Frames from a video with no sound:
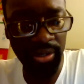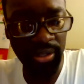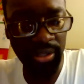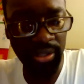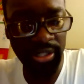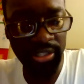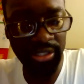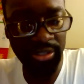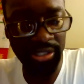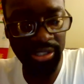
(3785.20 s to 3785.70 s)

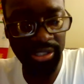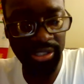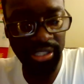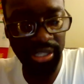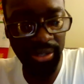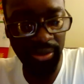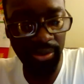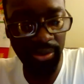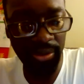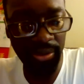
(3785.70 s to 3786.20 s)
There's still
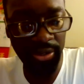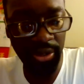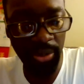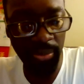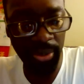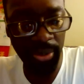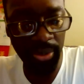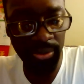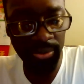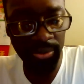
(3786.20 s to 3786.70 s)
steel in your
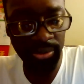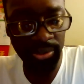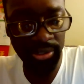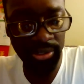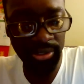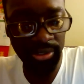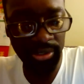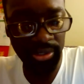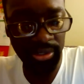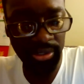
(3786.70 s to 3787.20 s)

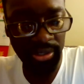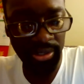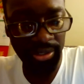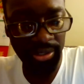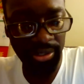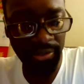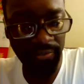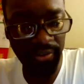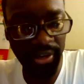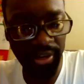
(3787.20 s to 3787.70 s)
bones.
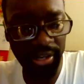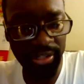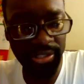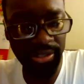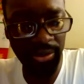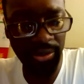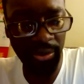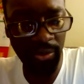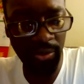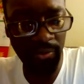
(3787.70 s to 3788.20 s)
The fight
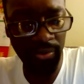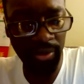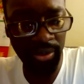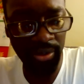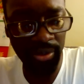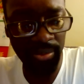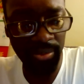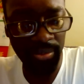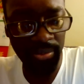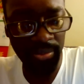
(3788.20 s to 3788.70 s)
isn't
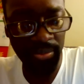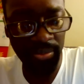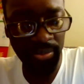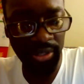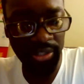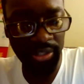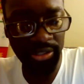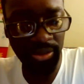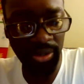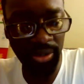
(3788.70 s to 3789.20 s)
over.
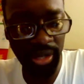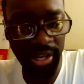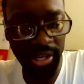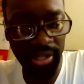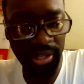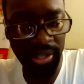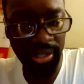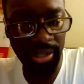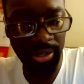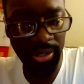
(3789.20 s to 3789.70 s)
There's still light
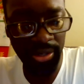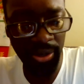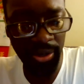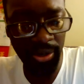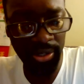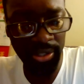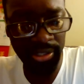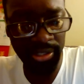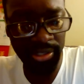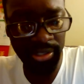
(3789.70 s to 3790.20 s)
in the
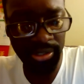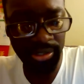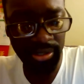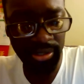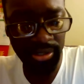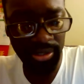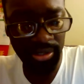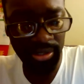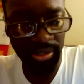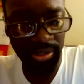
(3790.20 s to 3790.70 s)
darkness.
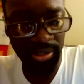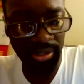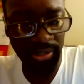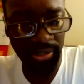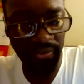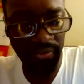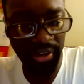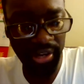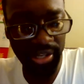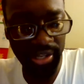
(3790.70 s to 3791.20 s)
The
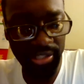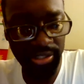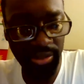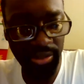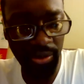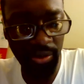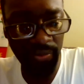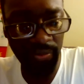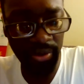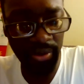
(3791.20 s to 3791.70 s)
fight isn't
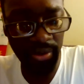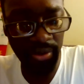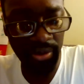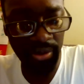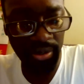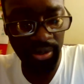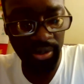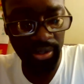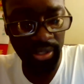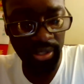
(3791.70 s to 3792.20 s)
over.
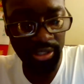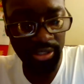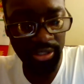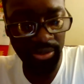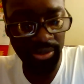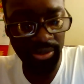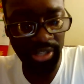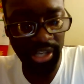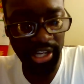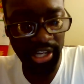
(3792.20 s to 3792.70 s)
There's still
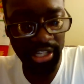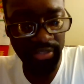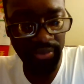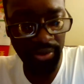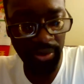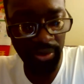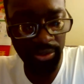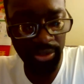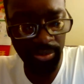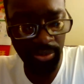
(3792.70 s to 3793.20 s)
days for
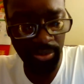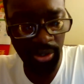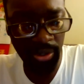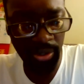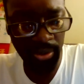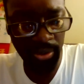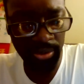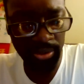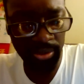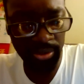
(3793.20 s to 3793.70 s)
your
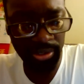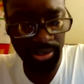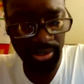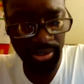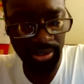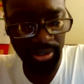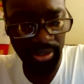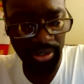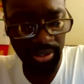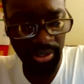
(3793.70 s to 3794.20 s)
tomorrows.
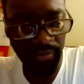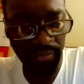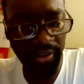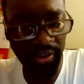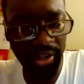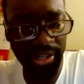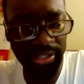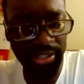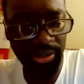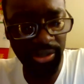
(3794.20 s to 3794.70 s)
The
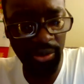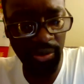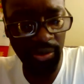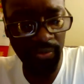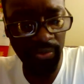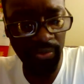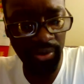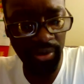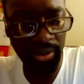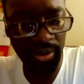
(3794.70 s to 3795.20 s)
fight isn't
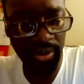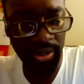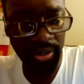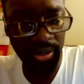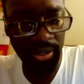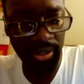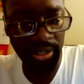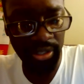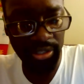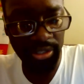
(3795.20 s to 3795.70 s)
over.
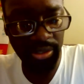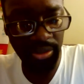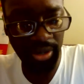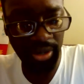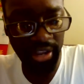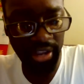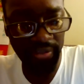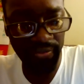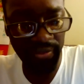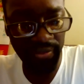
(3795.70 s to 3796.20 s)
There's still
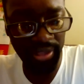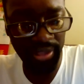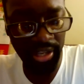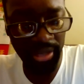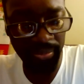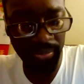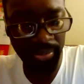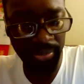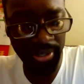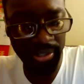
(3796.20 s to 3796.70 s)
life in the
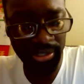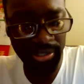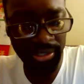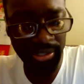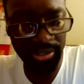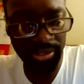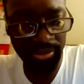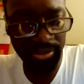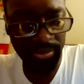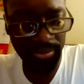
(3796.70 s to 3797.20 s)
abyss.